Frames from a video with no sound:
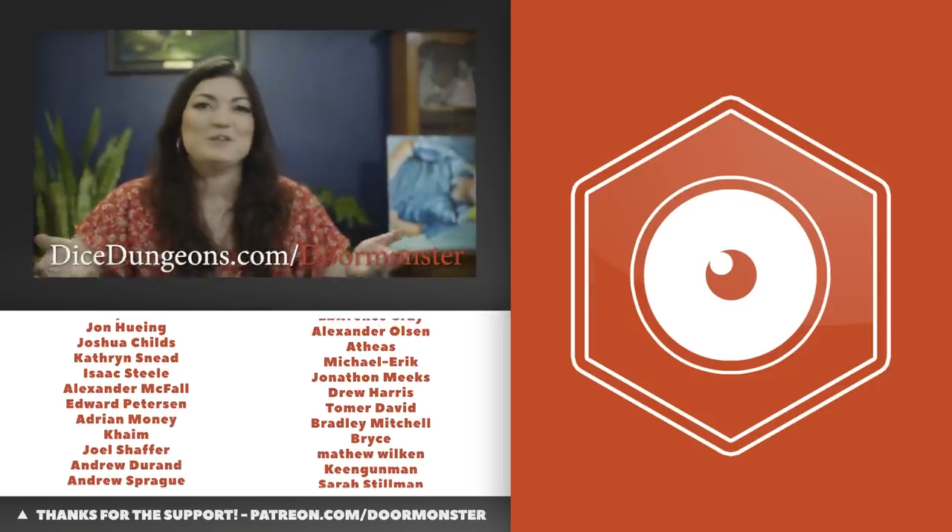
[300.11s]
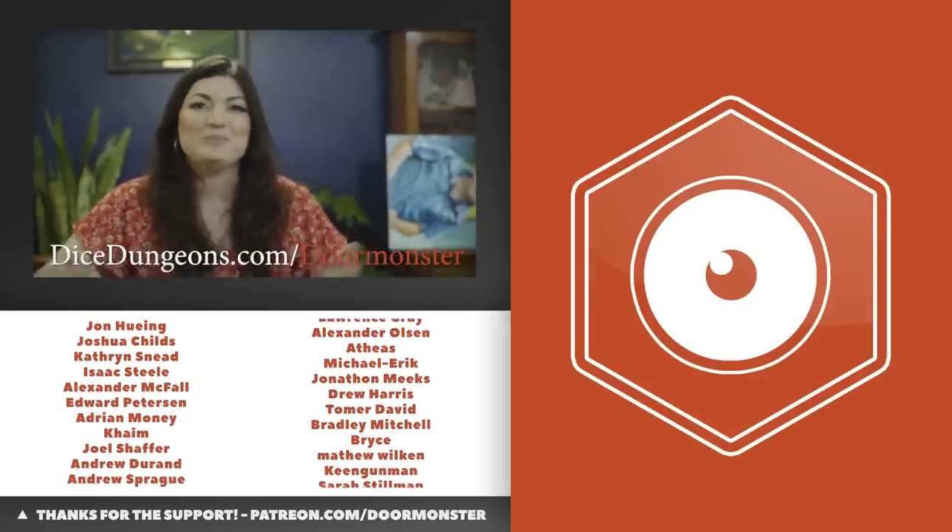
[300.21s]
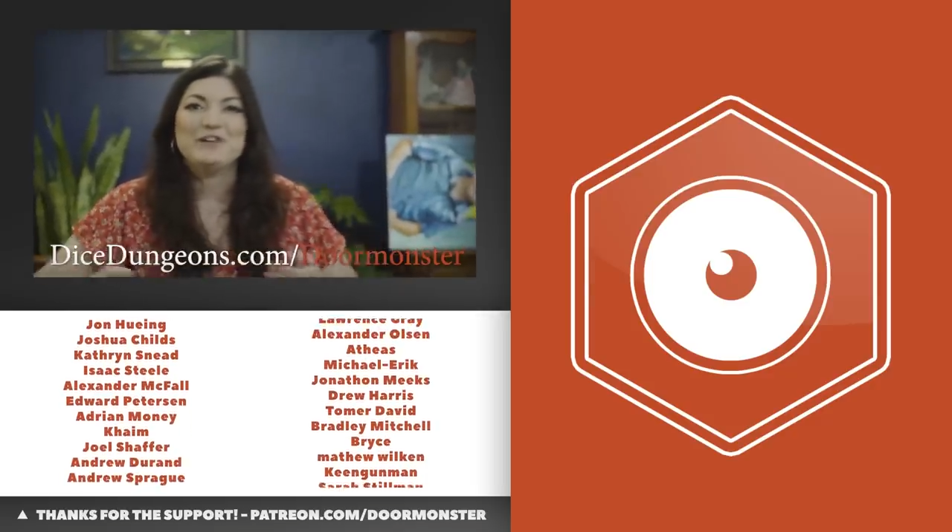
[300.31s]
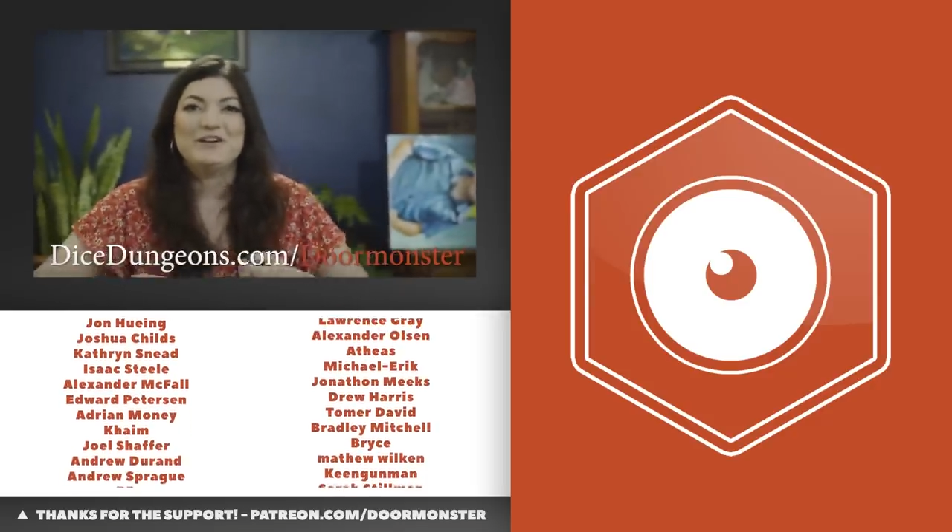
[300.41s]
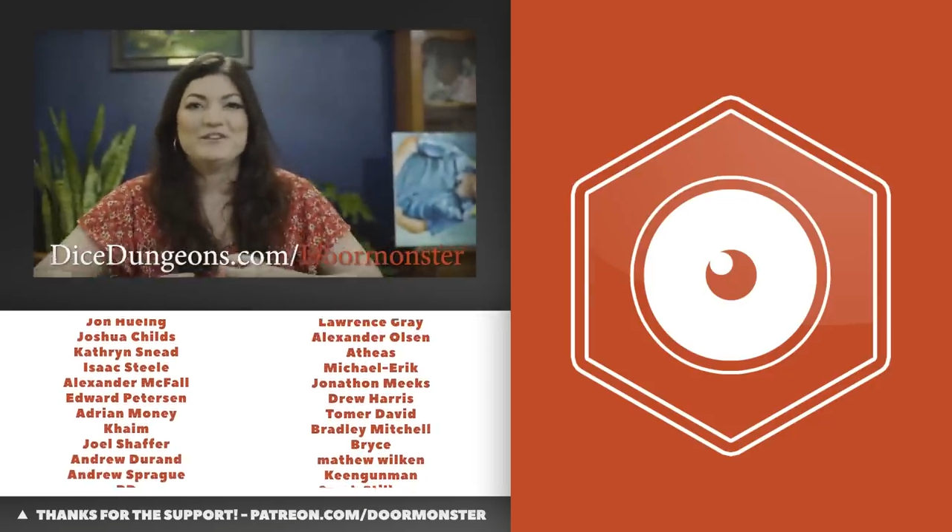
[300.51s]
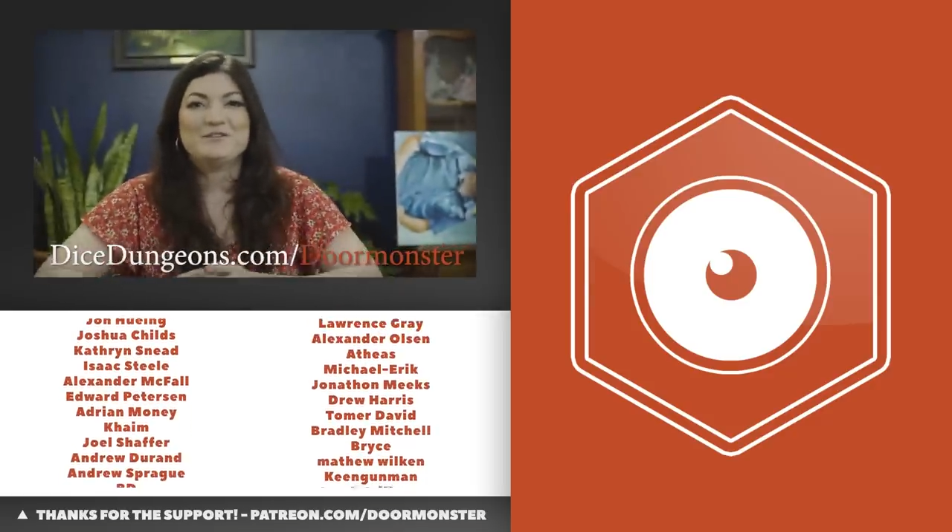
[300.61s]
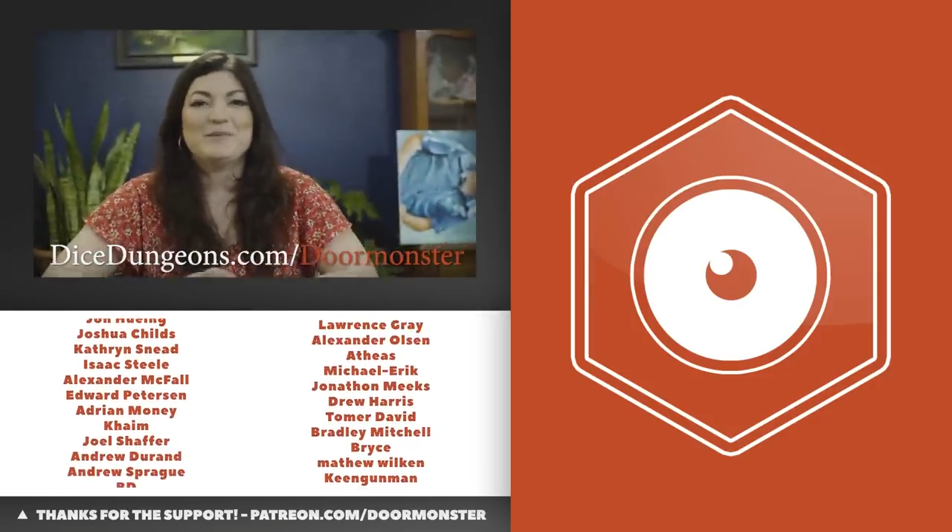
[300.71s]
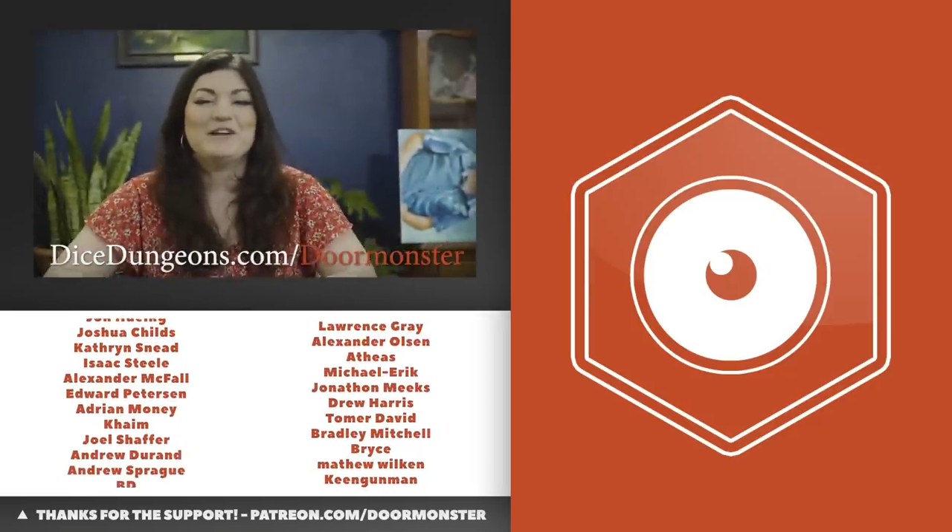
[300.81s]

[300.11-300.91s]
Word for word: your player's